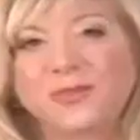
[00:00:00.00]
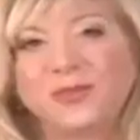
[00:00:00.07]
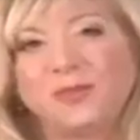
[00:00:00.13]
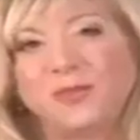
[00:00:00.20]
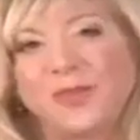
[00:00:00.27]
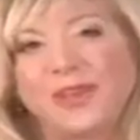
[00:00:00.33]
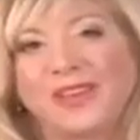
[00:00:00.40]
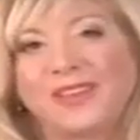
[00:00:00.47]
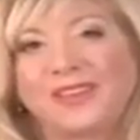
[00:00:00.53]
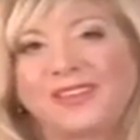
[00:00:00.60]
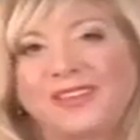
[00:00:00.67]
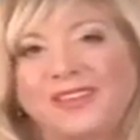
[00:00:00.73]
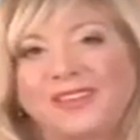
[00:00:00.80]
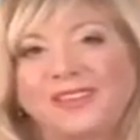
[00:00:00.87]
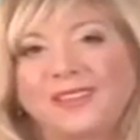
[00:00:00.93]
would be
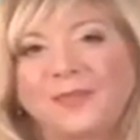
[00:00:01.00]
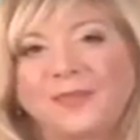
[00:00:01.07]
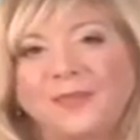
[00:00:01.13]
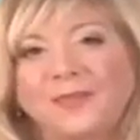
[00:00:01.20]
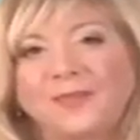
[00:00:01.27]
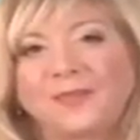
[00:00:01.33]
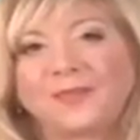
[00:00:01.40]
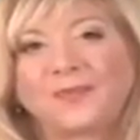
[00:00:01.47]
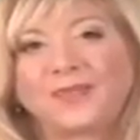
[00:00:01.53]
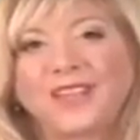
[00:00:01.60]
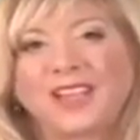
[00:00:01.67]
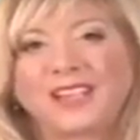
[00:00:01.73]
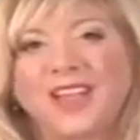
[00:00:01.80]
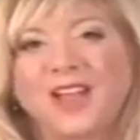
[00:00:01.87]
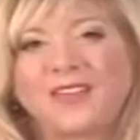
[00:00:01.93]

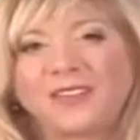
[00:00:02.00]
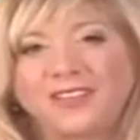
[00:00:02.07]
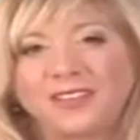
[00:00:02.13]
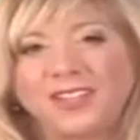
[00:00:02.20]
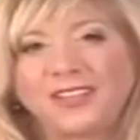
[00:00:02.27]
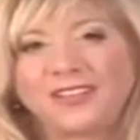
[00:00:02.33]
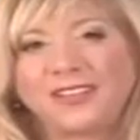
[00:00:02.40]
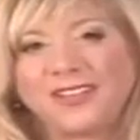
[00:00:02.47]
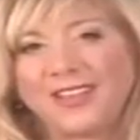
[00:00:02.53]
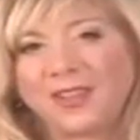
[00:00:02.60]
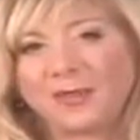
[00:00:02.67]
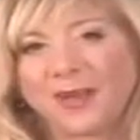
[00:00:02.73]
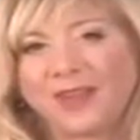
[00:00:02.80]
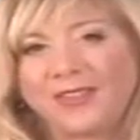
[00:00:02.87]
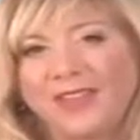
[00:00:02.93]
technology. Think
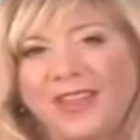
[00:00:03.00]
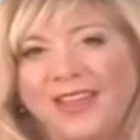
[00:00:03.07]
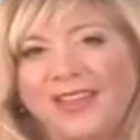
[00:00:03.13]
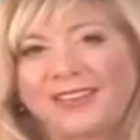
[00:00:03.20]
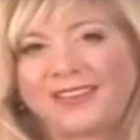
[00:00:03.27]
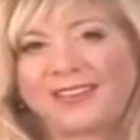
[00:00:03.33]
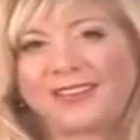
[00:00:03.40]
about that.